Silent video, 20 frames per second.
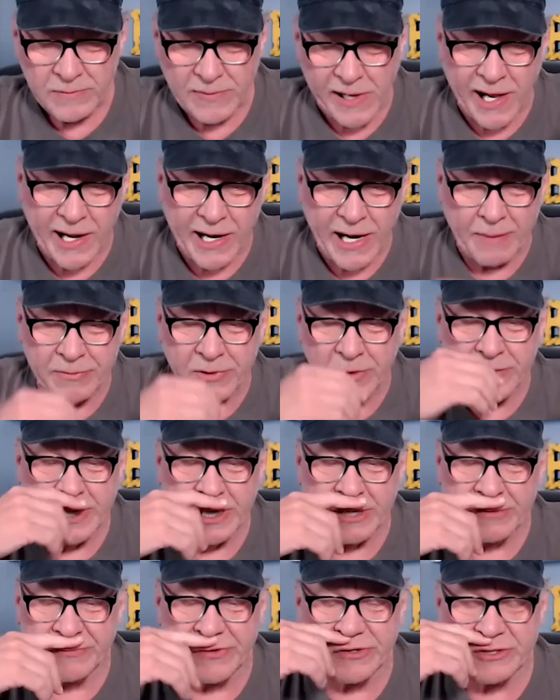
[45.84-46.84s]
and I'm doing
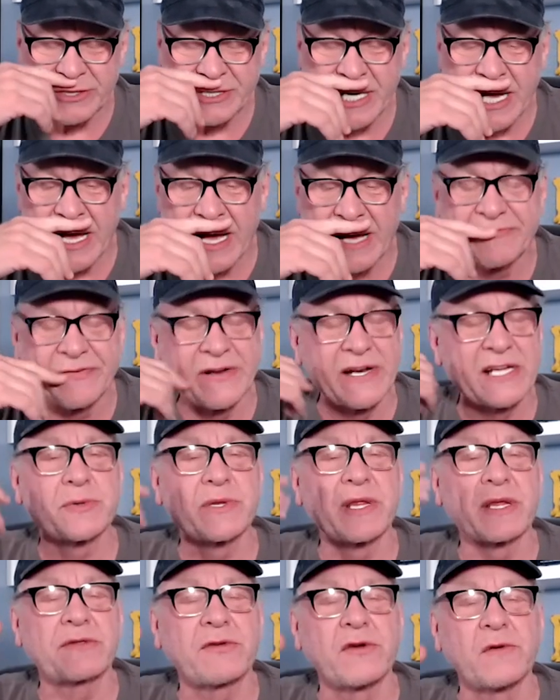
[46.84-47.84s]
interviews. Uh, finished
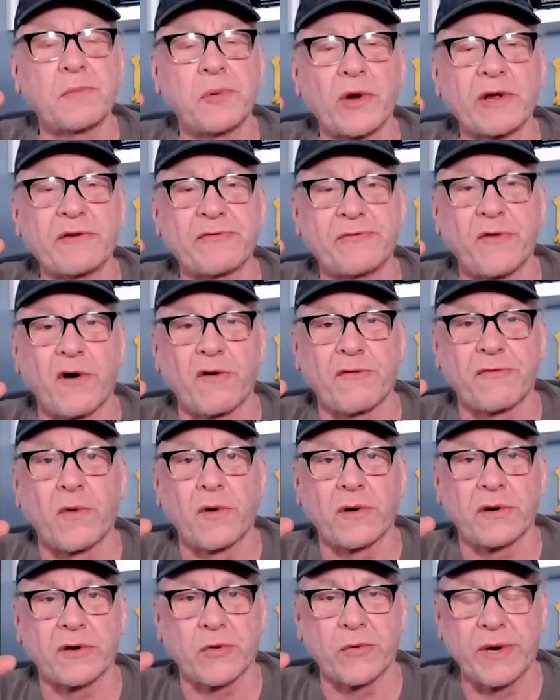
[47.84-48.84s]
with a two point four
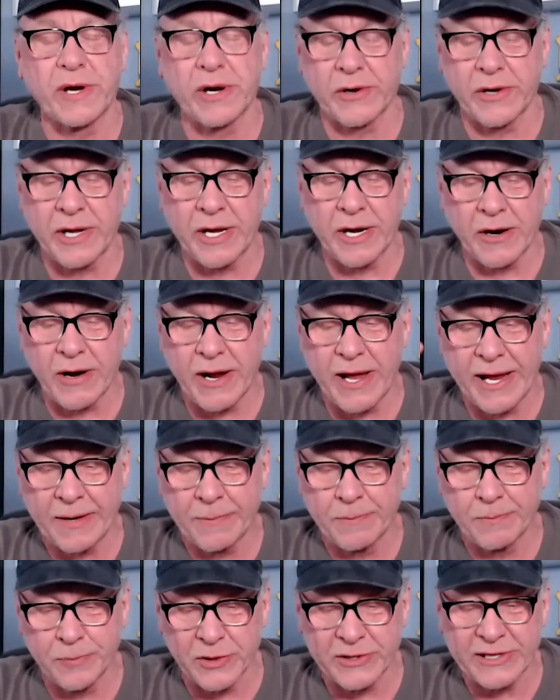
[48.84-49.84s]
four career E R A.
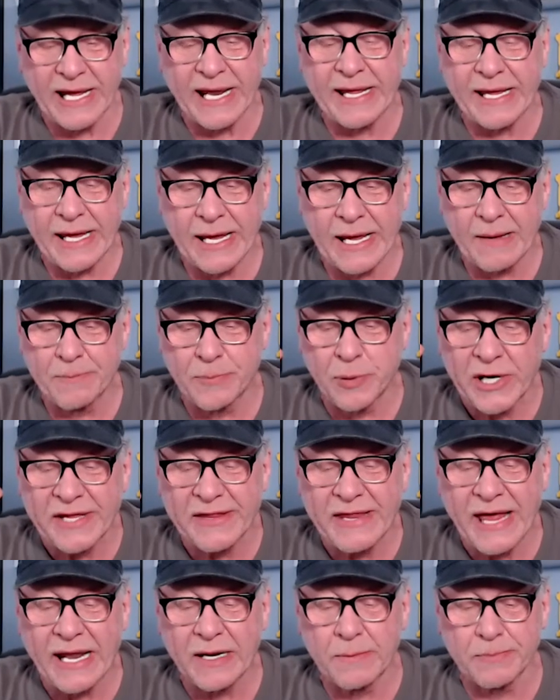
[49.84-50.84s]
Put that in,
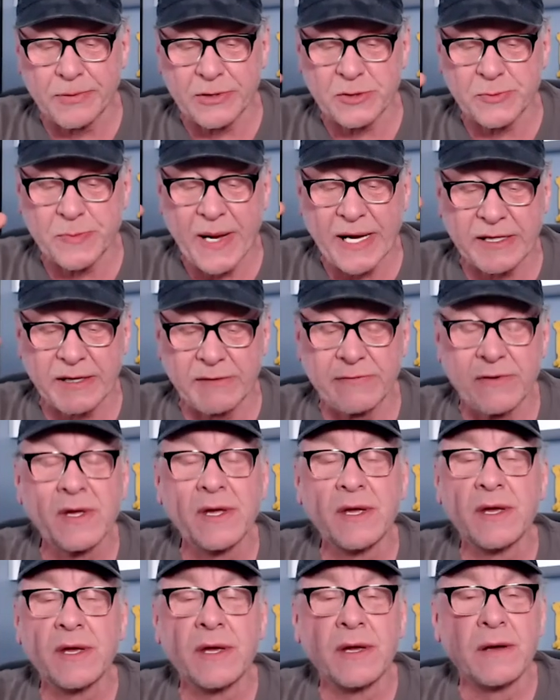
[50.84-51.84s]
putting that in perspective,
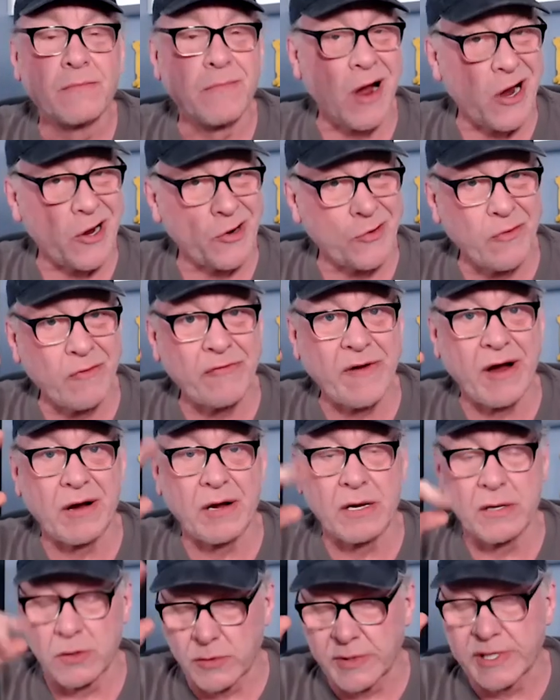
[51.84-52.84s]
Mariano
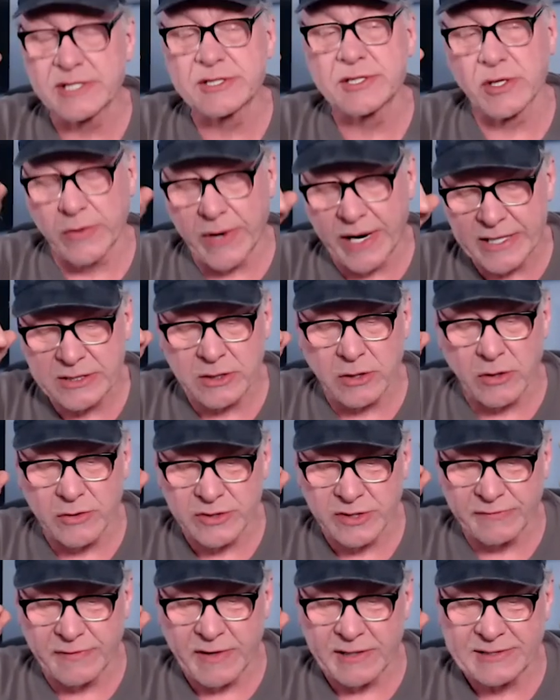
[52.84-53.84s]
Rivera, who is the greatest
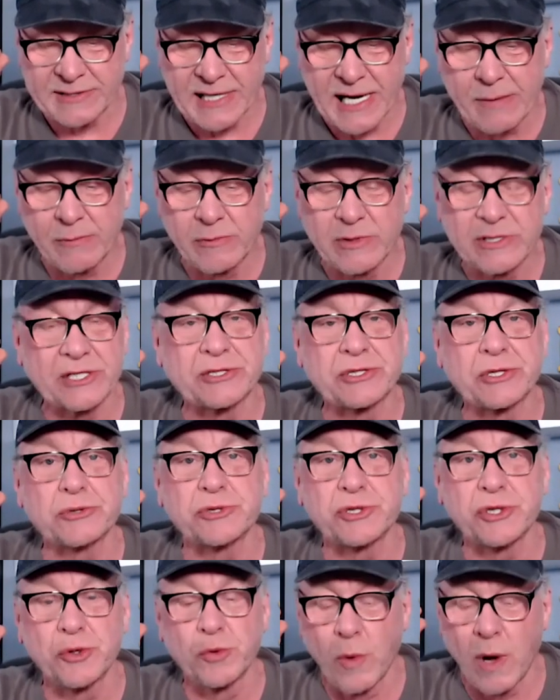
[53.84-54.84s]
closer of all time, was a two
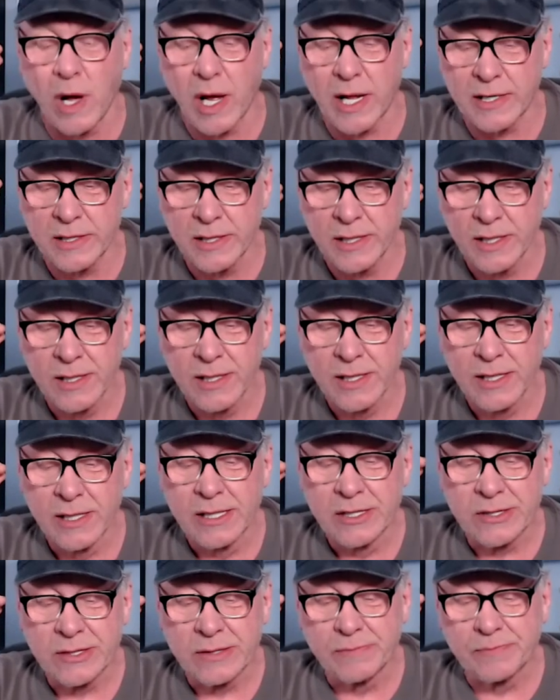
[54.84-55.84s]
two one.
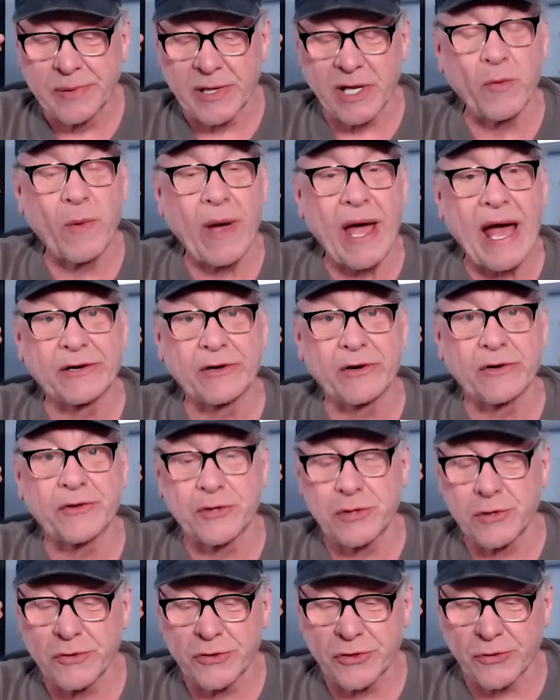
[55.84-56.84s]
Billy Wagner,
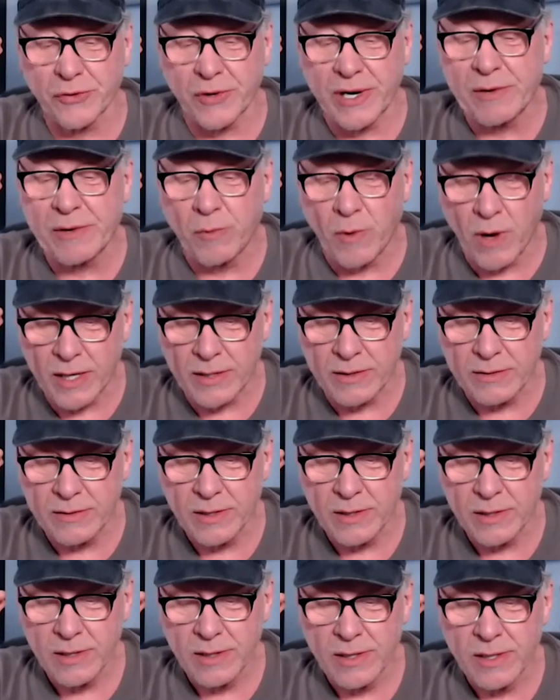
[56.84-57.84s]
two three one.
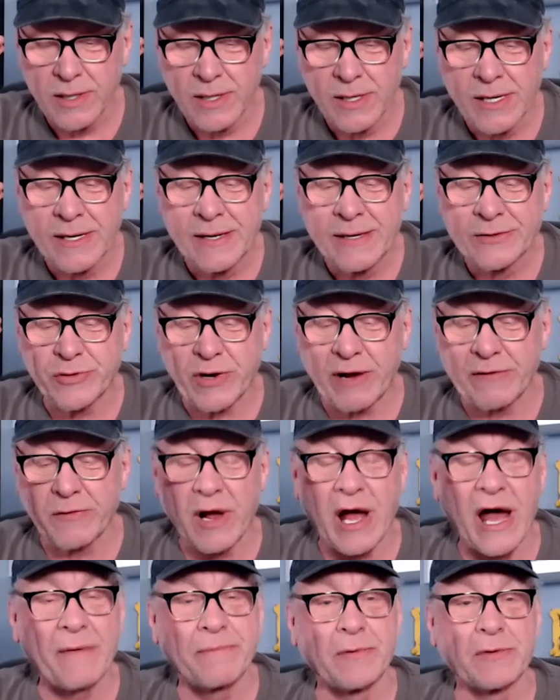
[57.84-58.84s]
Trevor
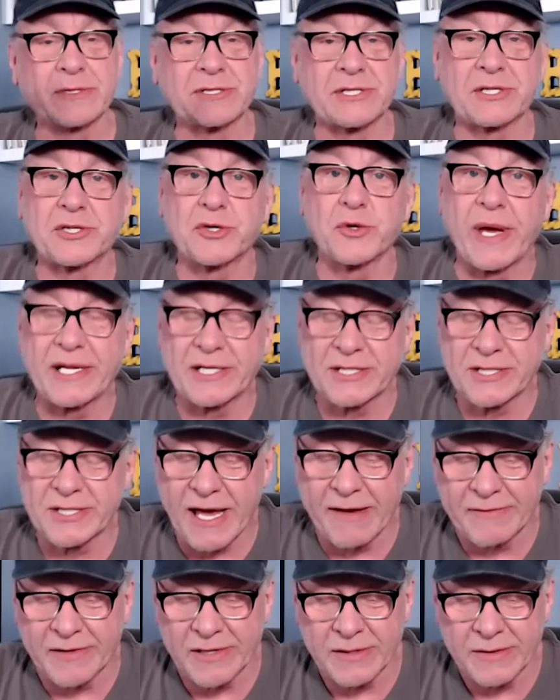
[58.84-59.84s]
Hoffman was a two eight
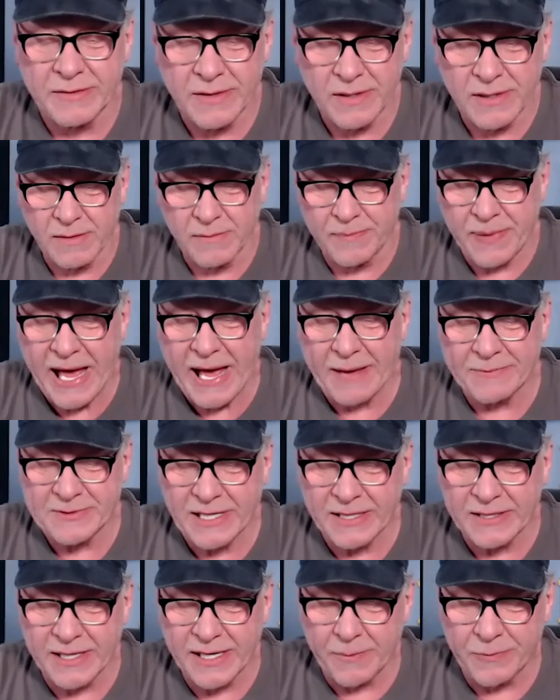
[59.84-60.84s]
seven. Paps
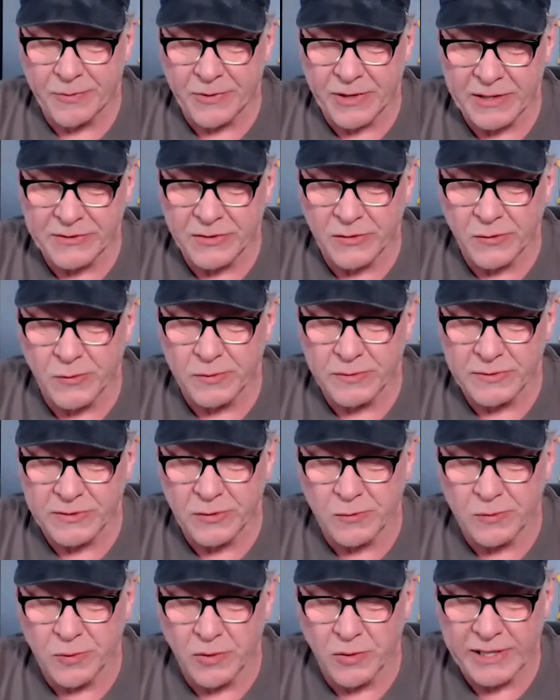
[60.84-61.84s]
ended up with a
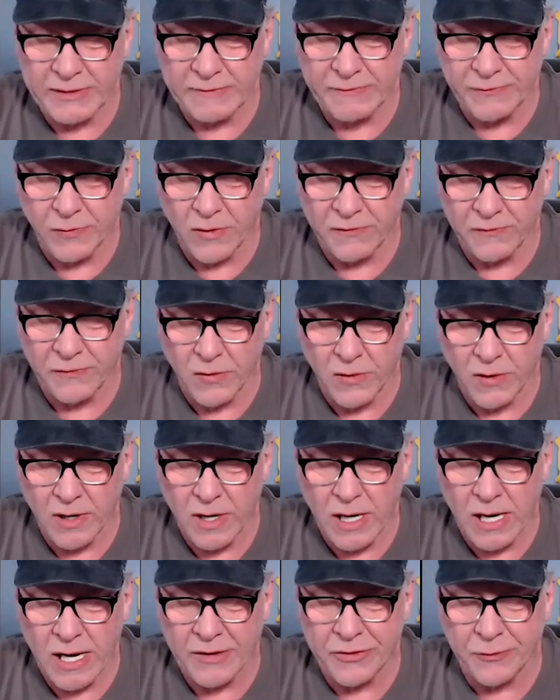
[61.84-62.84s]
two point four
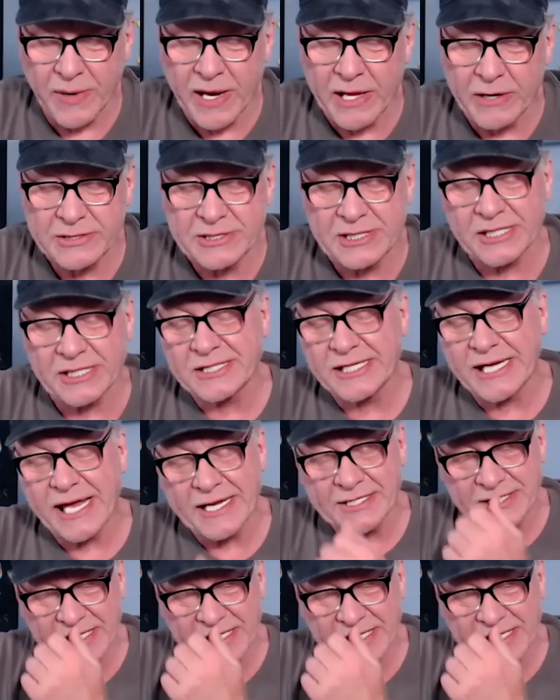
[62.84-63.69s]
four, uh, three hundred sixty-eight